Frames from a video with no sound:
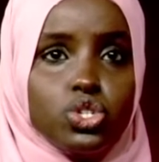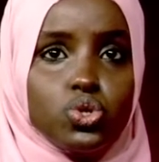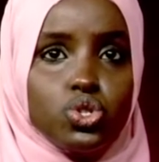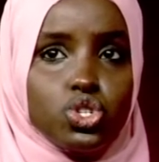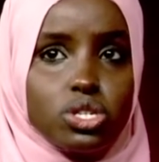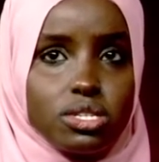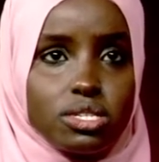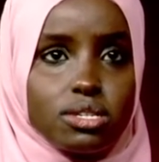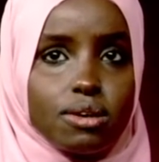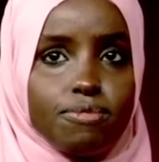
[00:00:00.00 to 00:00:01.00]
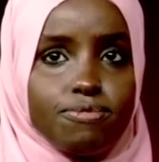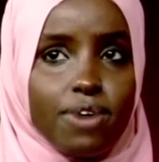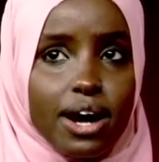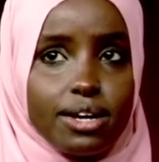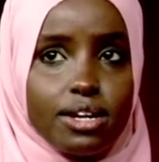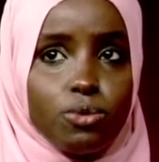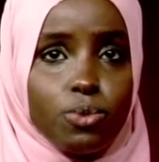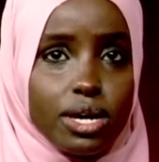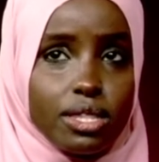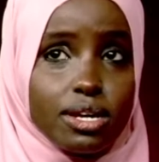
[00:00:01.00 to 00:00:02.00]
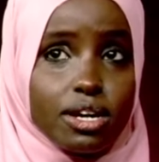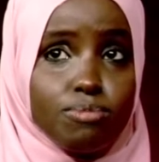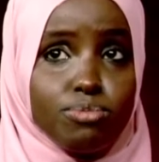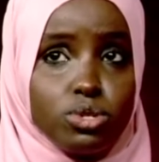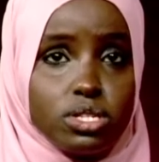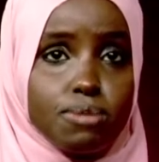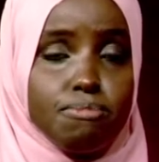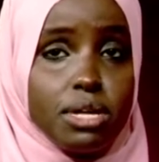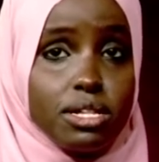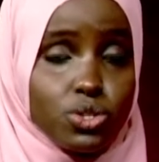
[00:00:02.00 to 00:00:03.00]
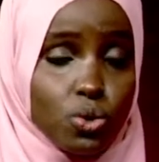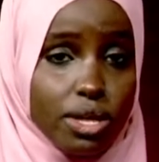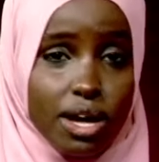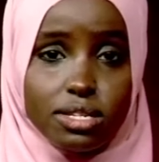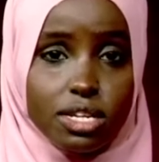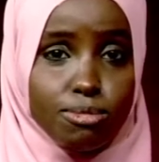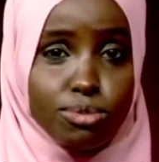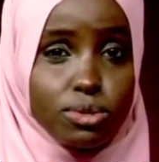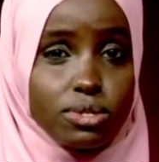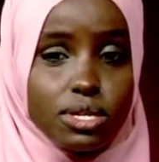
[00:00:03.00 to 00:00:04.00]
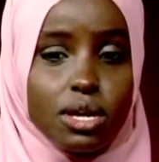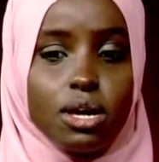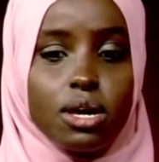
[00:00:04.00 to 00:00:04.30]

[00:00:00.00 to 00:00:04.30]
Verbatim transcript: to just find a way they can put meals on their tables.